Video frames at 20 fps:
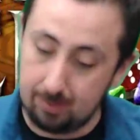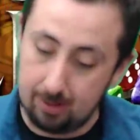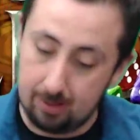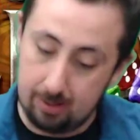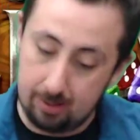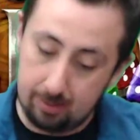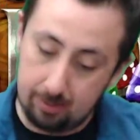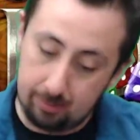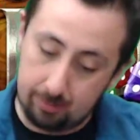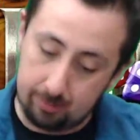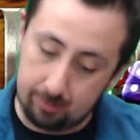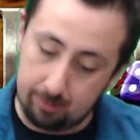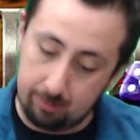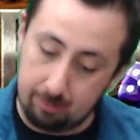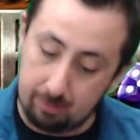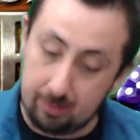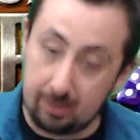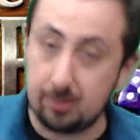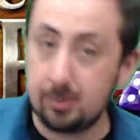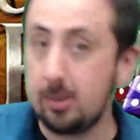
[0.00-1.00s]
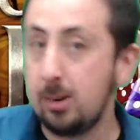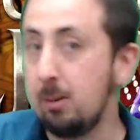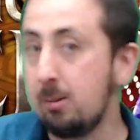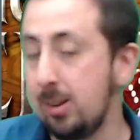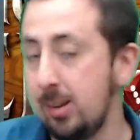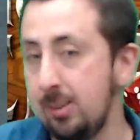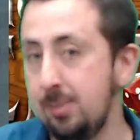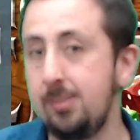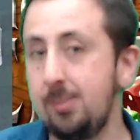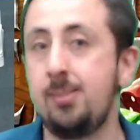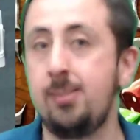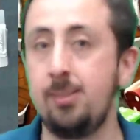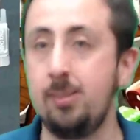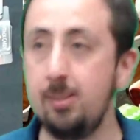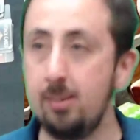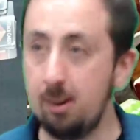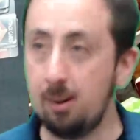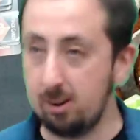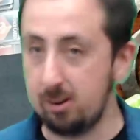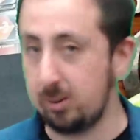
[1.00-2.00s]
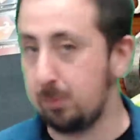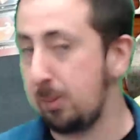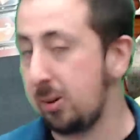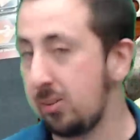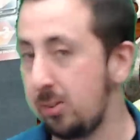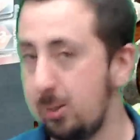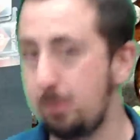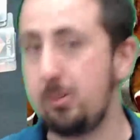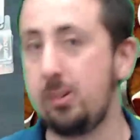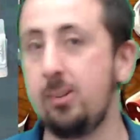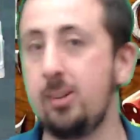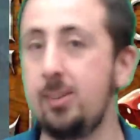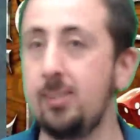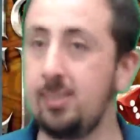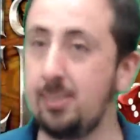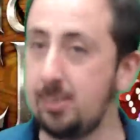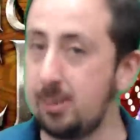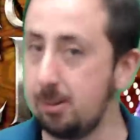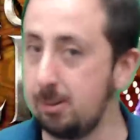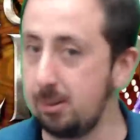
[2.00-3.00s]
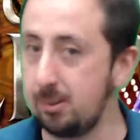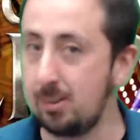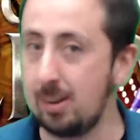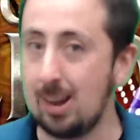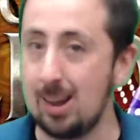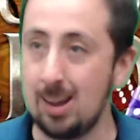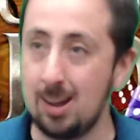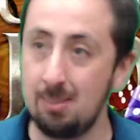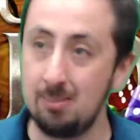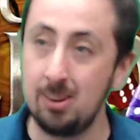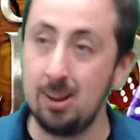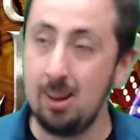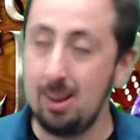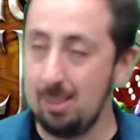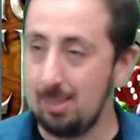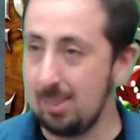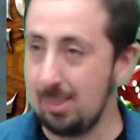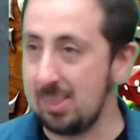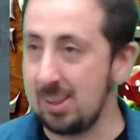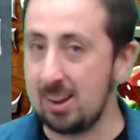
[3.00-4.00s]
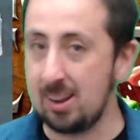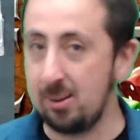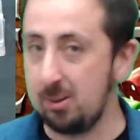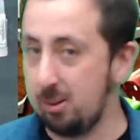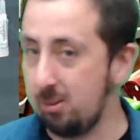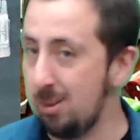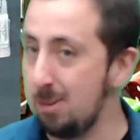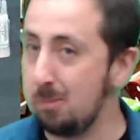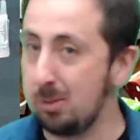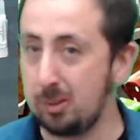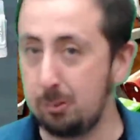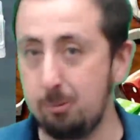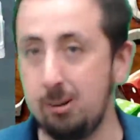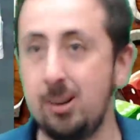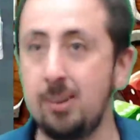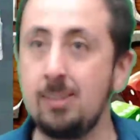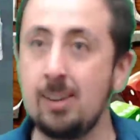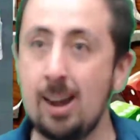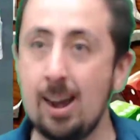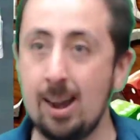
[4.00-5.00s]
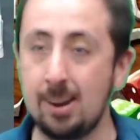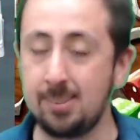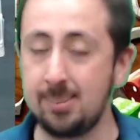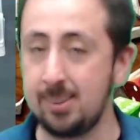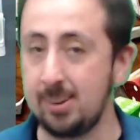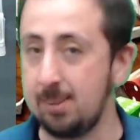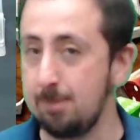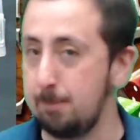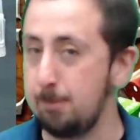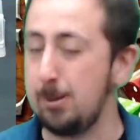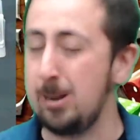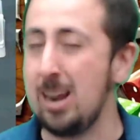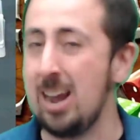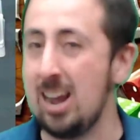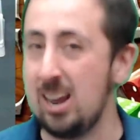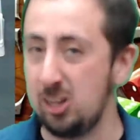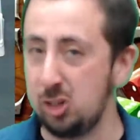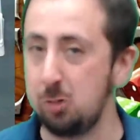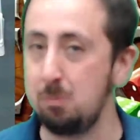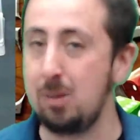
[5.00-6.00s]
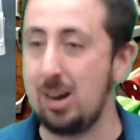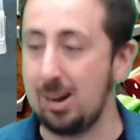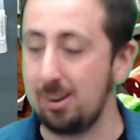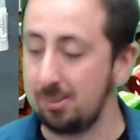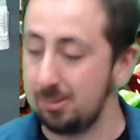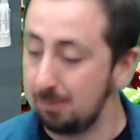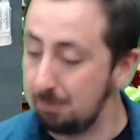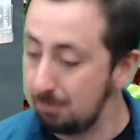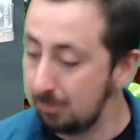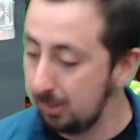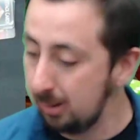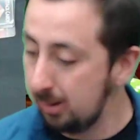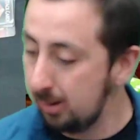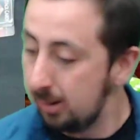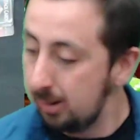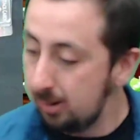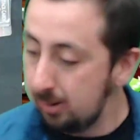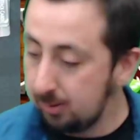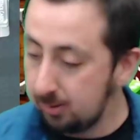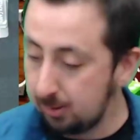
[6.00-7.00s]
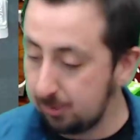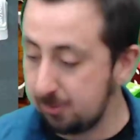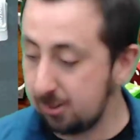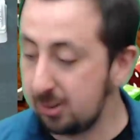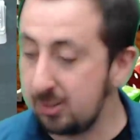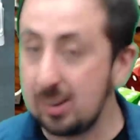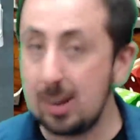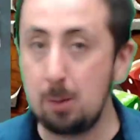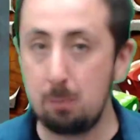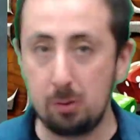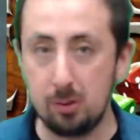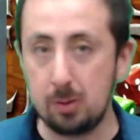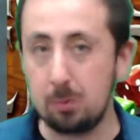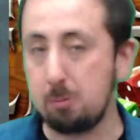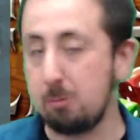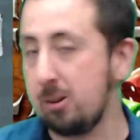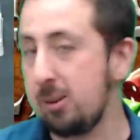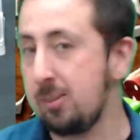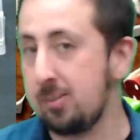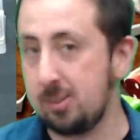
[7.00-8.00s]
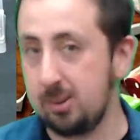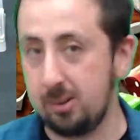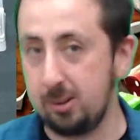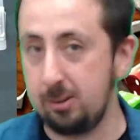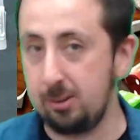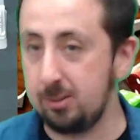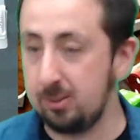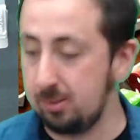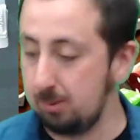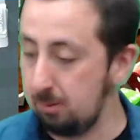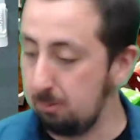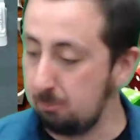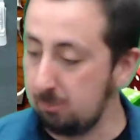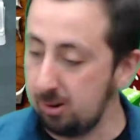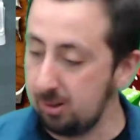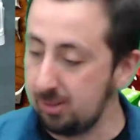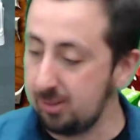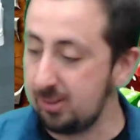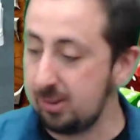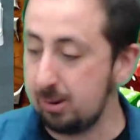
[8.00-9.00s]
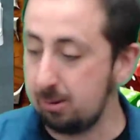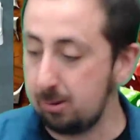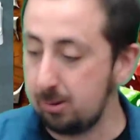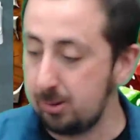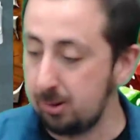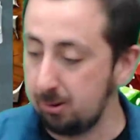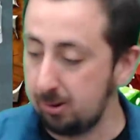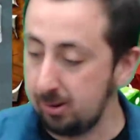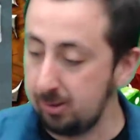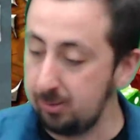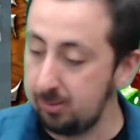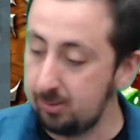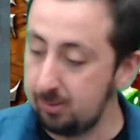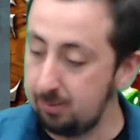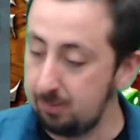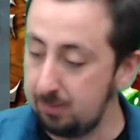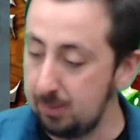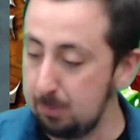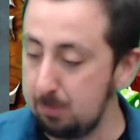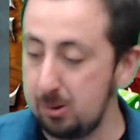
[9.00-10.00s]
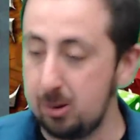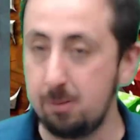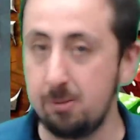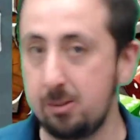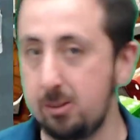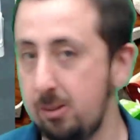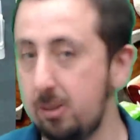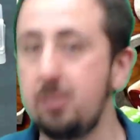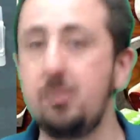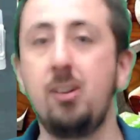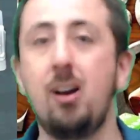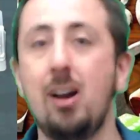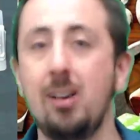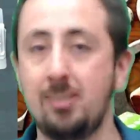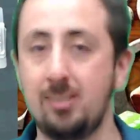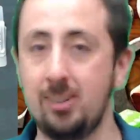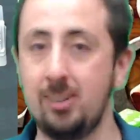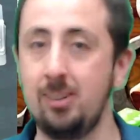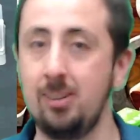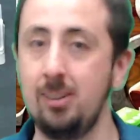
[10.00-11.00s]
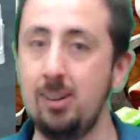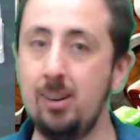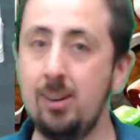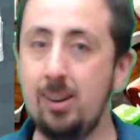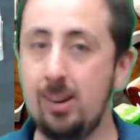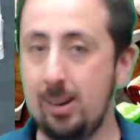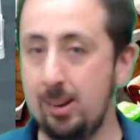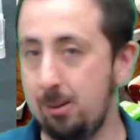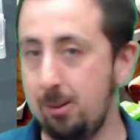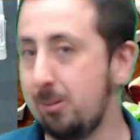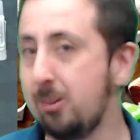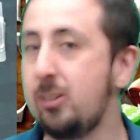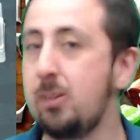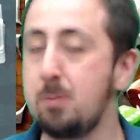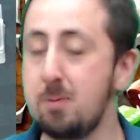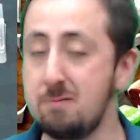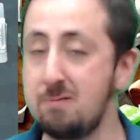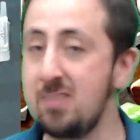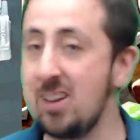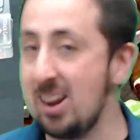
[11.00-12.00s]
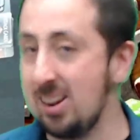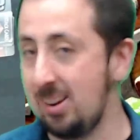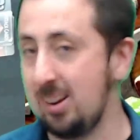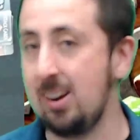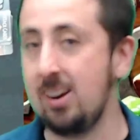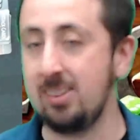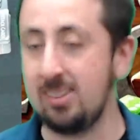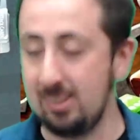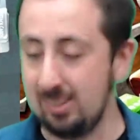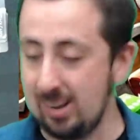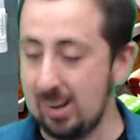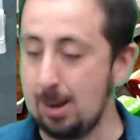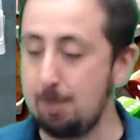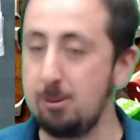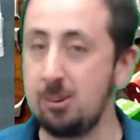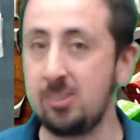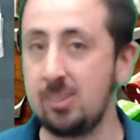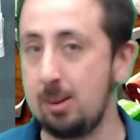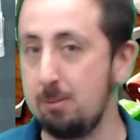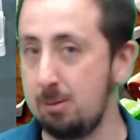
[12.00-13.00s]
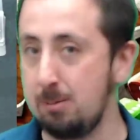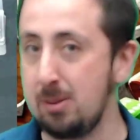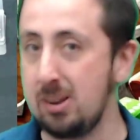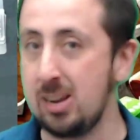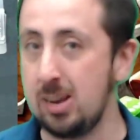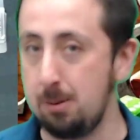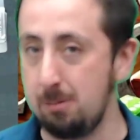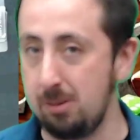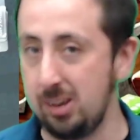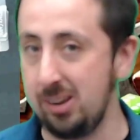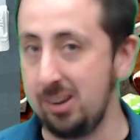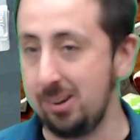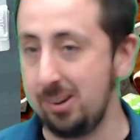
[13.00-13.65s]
So these tokens are special abilities these heroes have that they can do in between attacks to give them an edge in battle. So for example, the priest can use one of these hero tokens, flip it over to exhaust it, in order to prevent a damage that would be coming in.